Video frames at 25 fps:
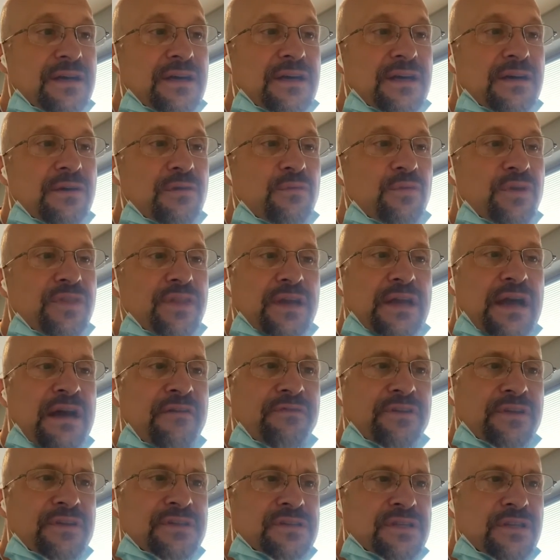With a
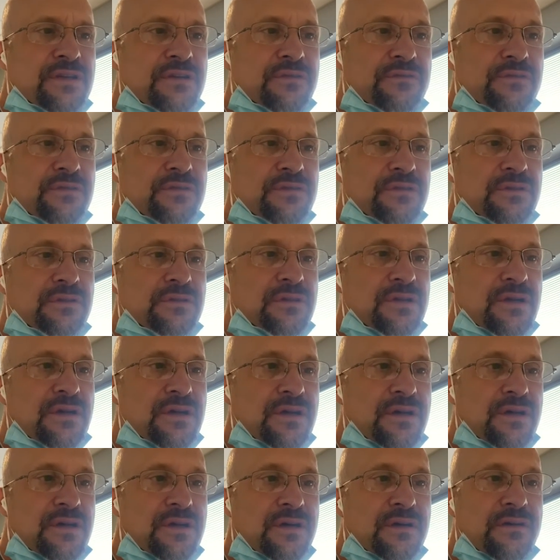confidence interval
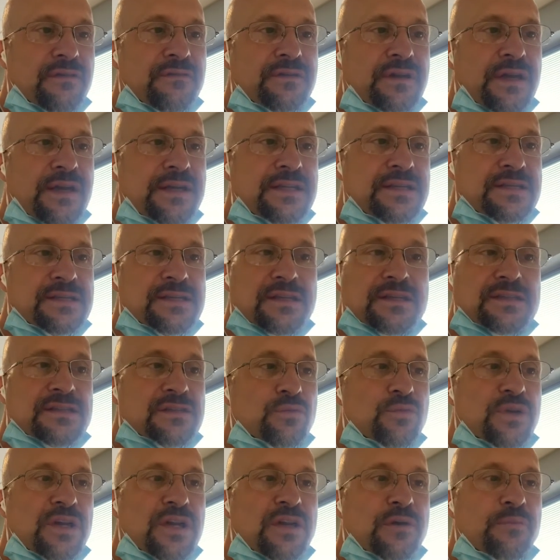of 96
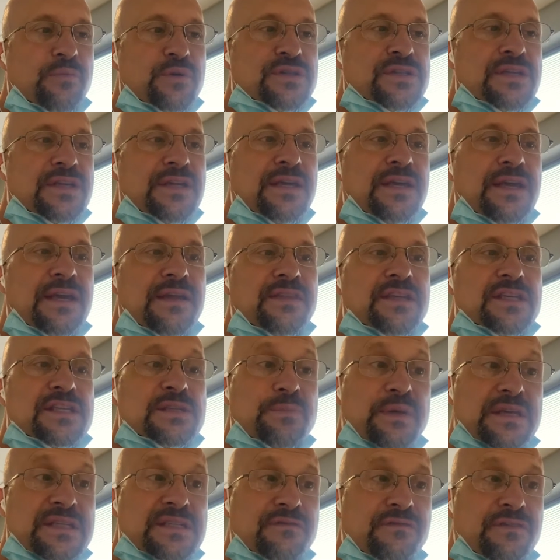to 100%, and the
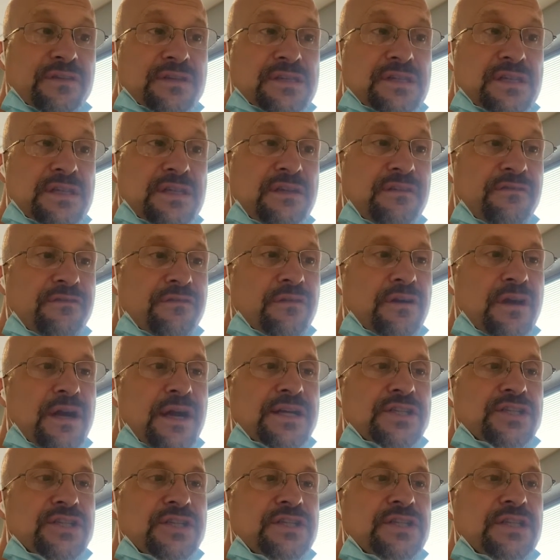specificity for
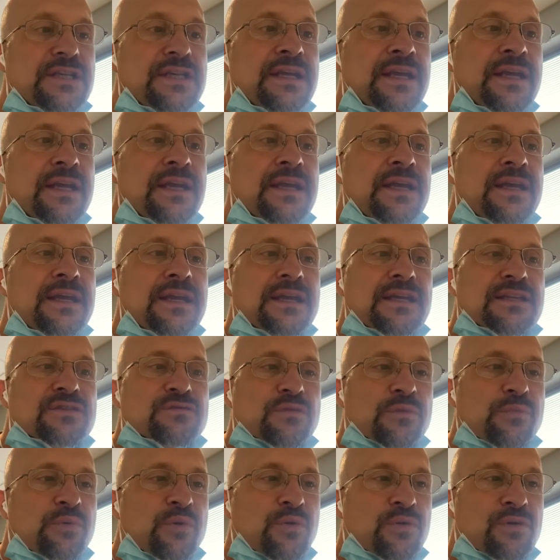IgG is
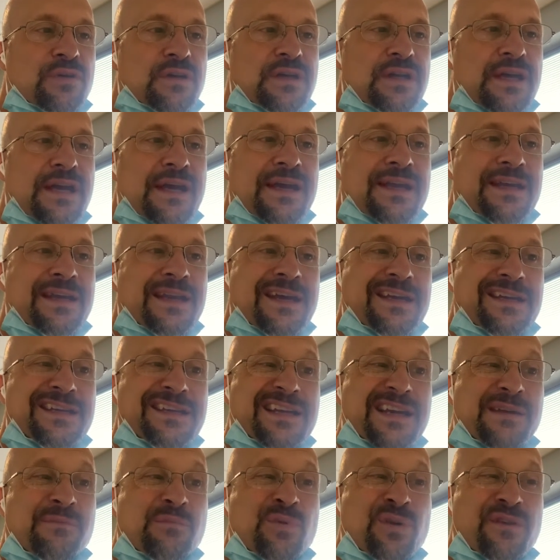reported at
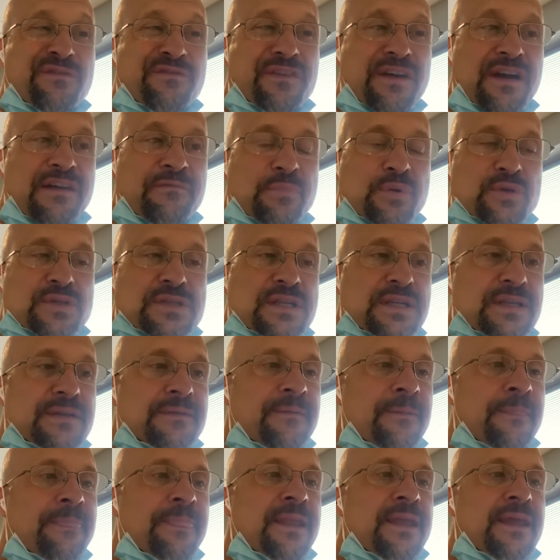99.5%,
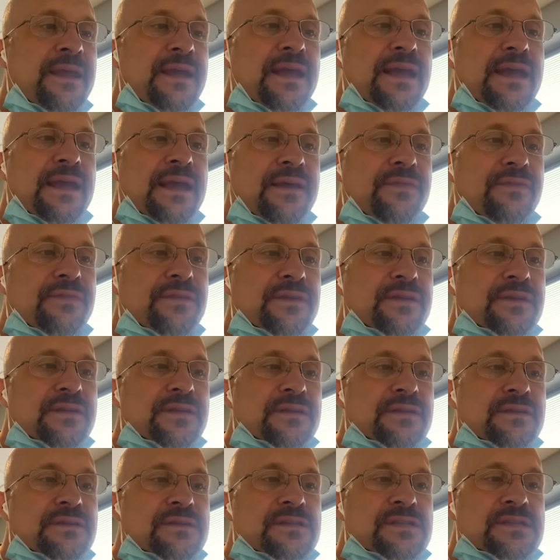and
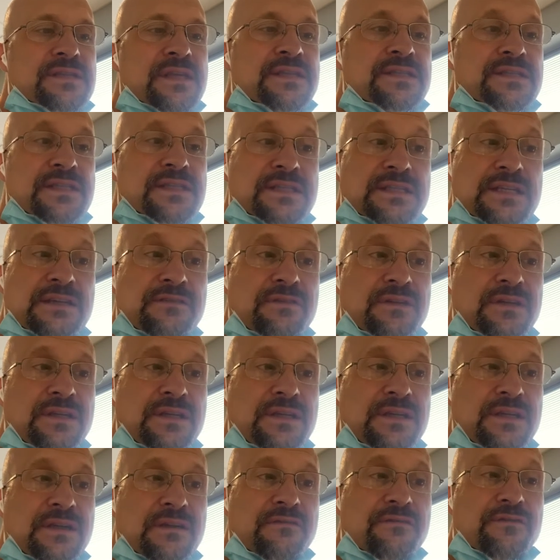the
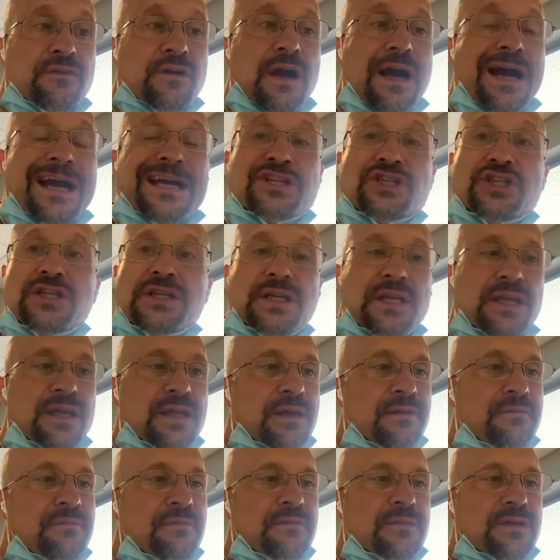sensitivity for
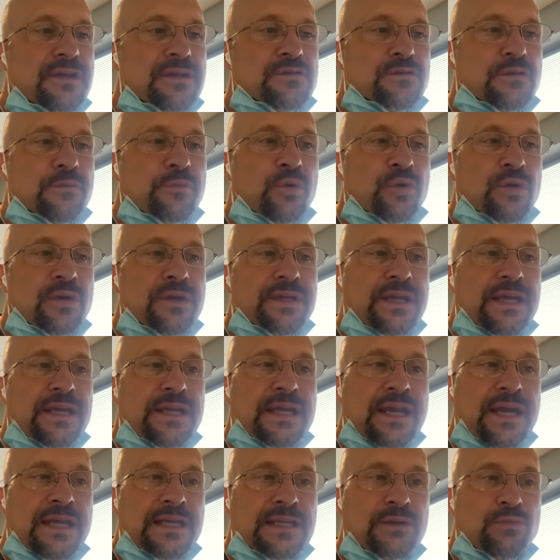IgM is reported at
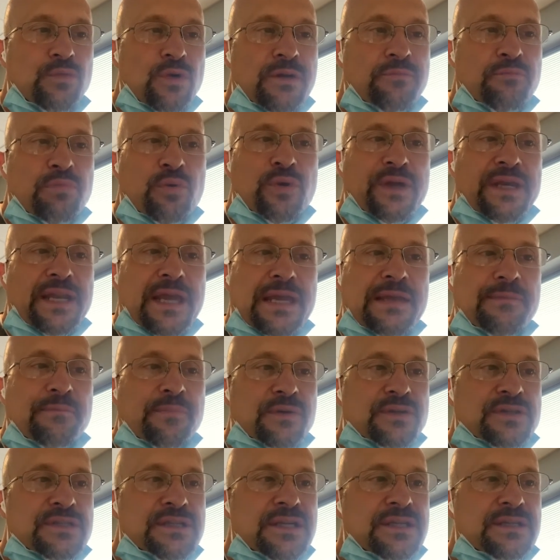
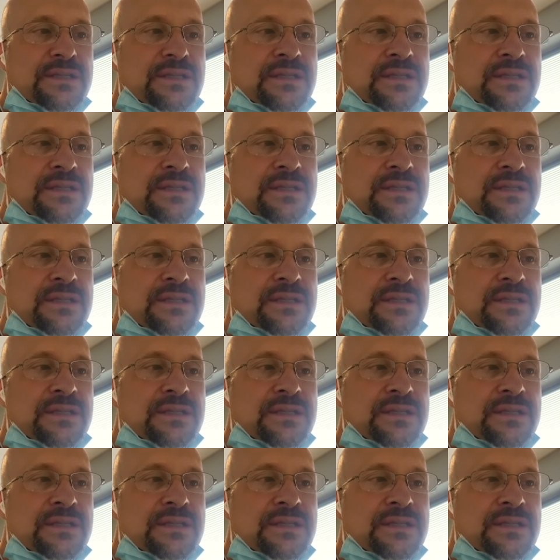91.8%,